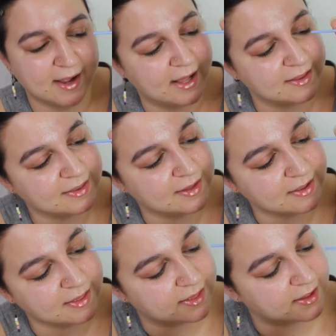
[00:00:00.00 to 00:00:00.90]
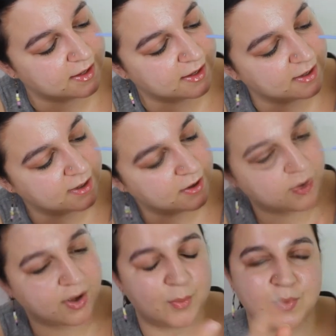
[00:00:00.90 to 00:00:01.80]
and Ditzy.
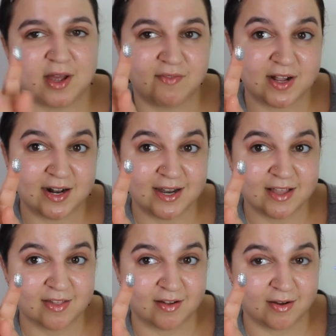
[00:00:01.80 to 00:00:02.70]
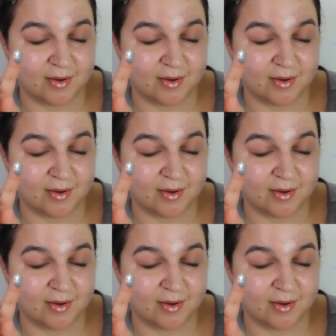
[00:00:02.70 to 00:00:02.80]
We have a glitter.